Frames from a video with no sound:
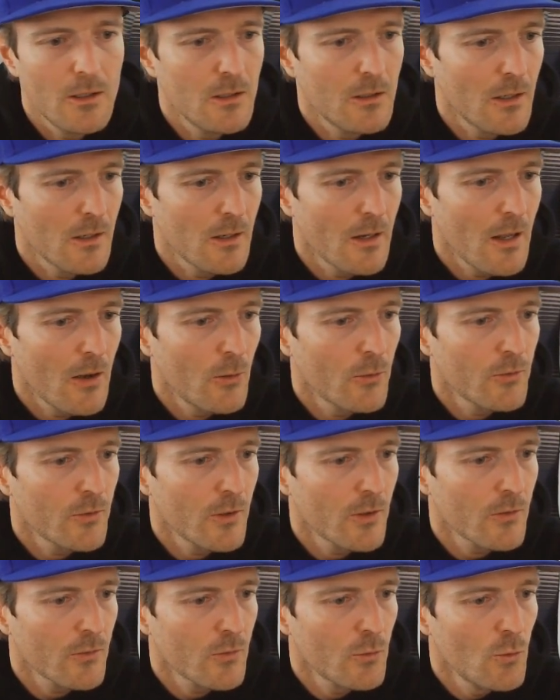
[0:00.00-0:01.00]
allows
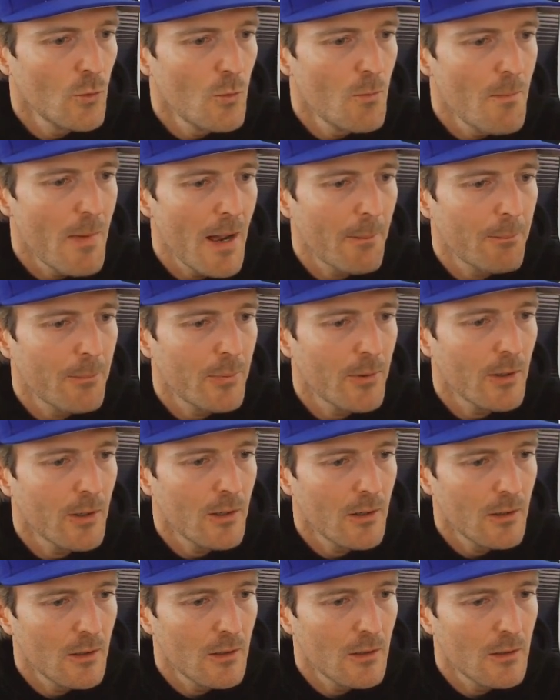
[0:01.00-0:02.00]
us to map
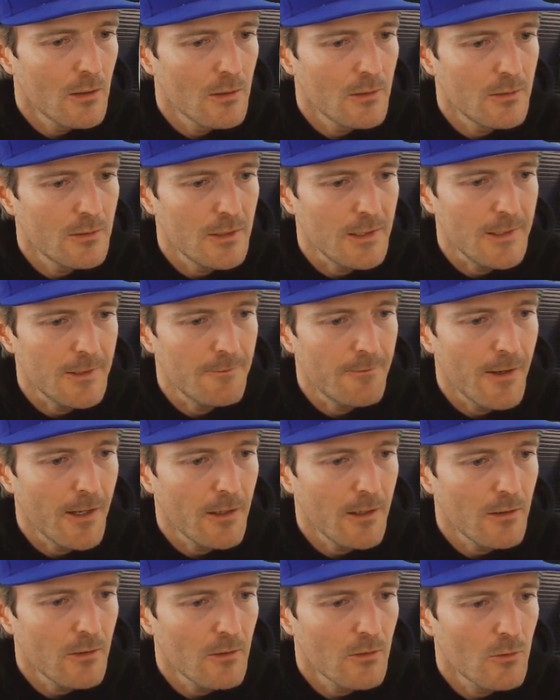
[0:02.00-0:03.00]
the
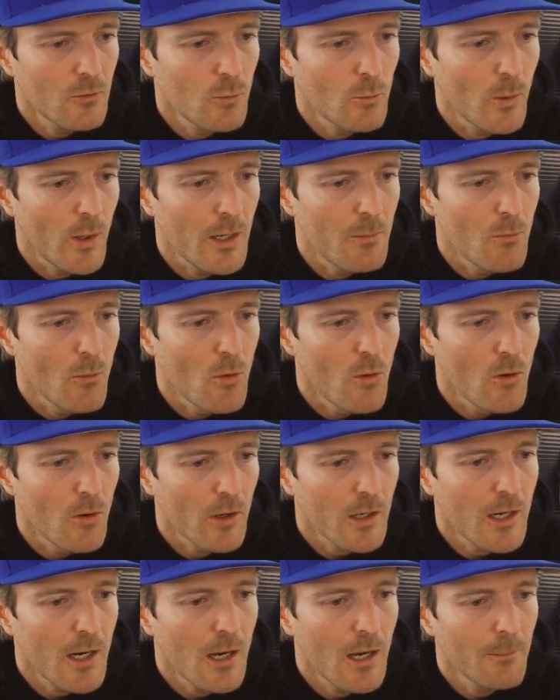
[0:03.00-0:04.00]
event to a more
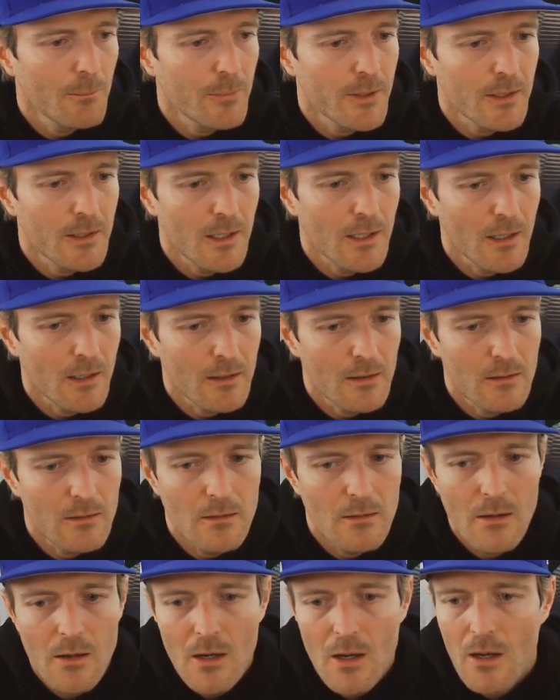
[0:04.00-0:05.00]

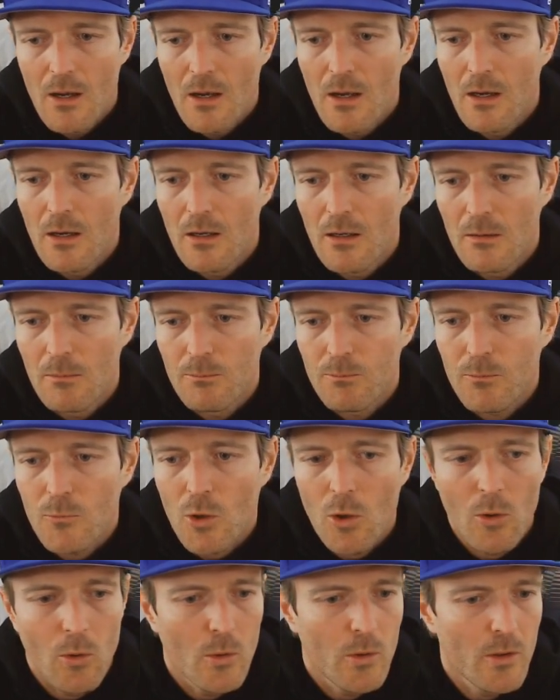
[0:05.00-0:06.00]
complicated
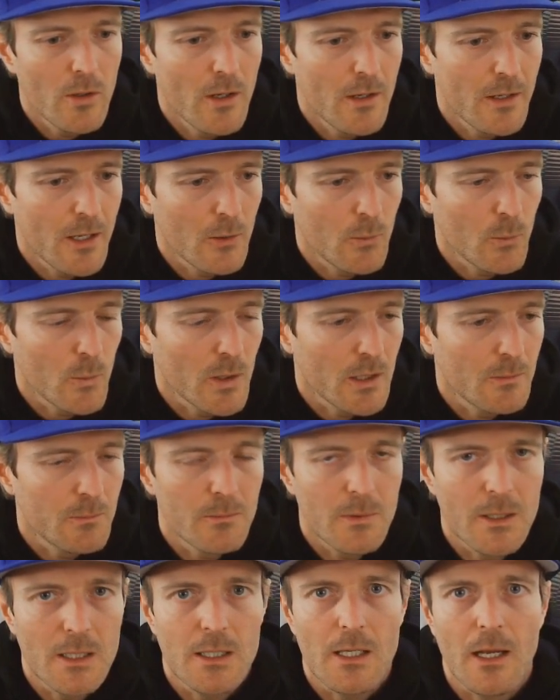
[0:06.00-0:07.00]
code that will
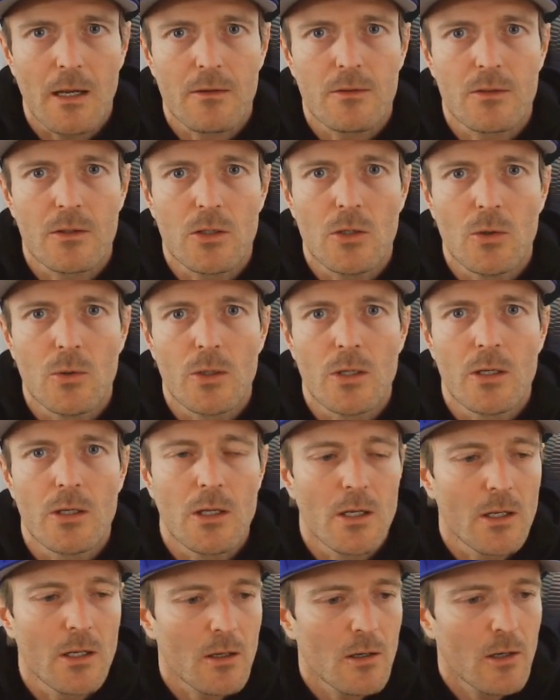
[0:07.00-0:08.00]
be executed
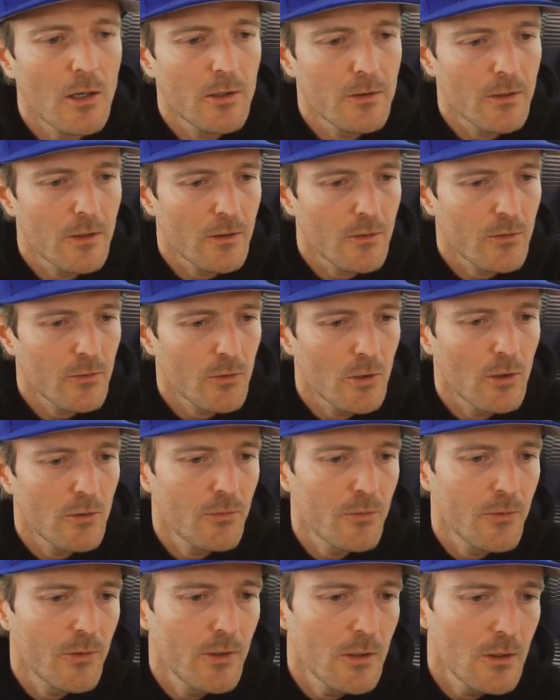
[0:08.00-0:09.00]
in the context
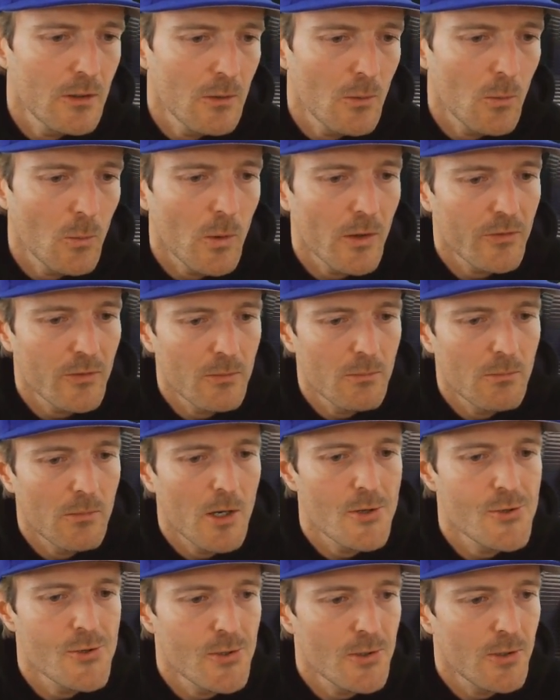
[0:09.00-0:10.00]
of the WASM
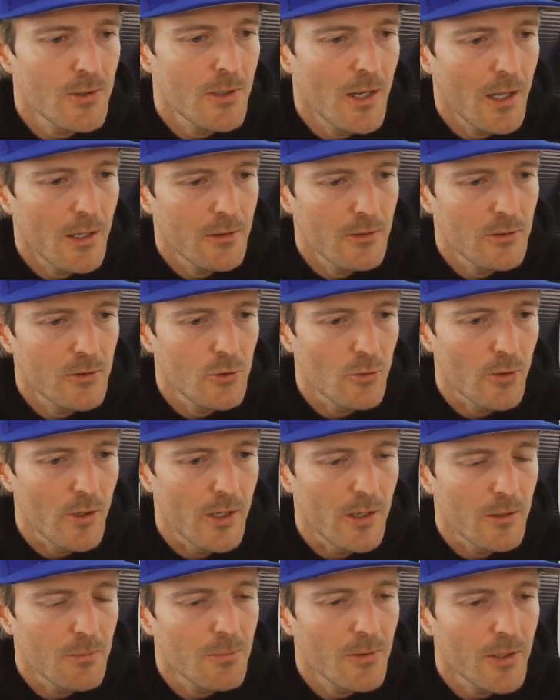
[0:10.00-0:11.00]
module and your
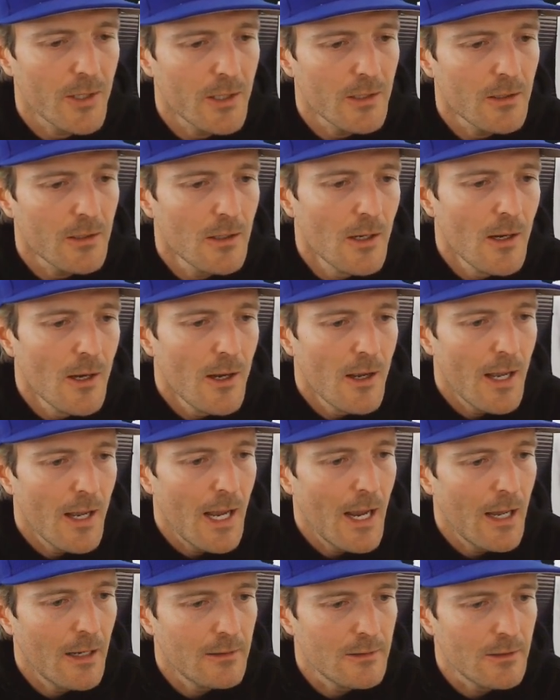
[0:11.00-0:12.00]
airplane,
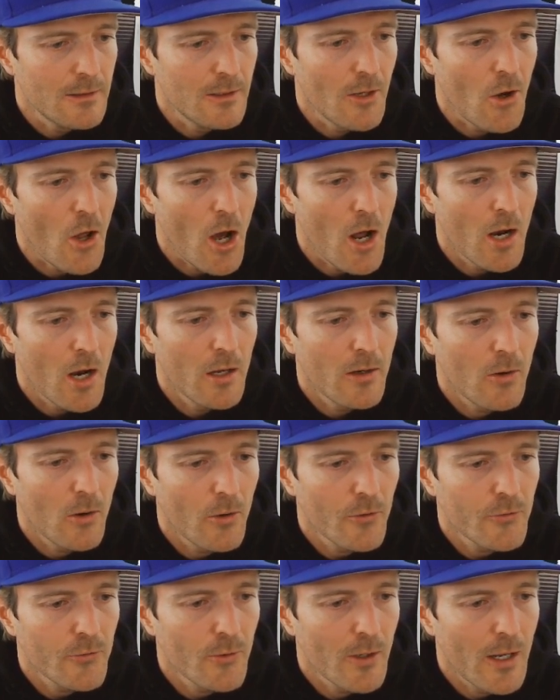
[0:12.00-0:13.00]
and it
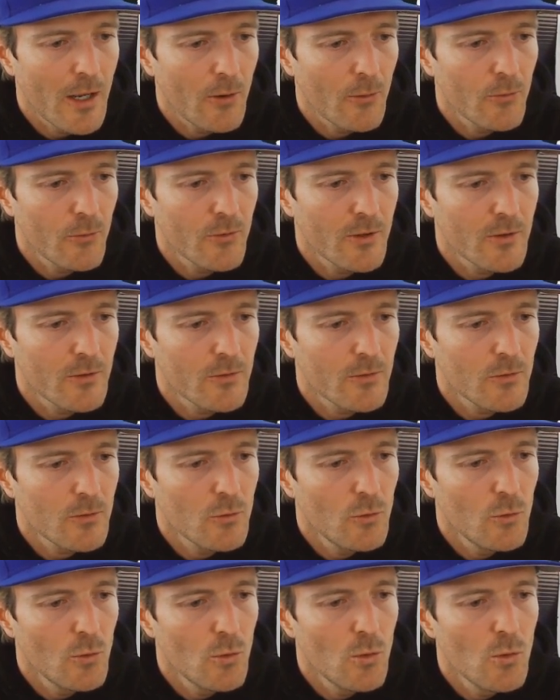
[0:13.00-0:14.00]
also allows us
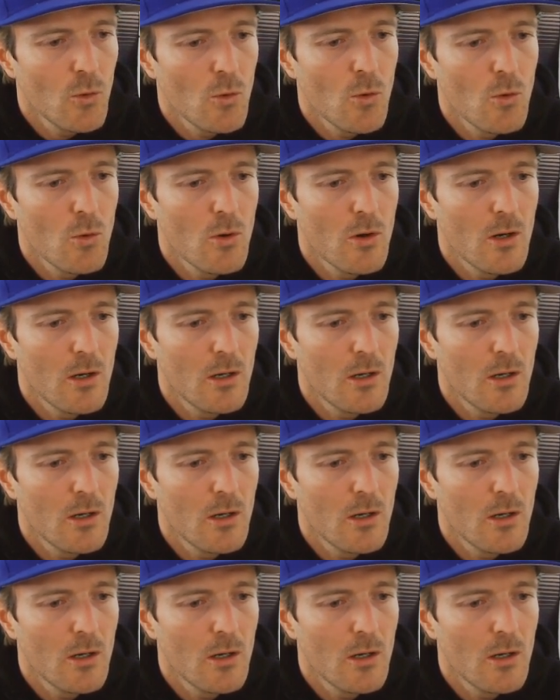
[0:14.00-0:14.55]
to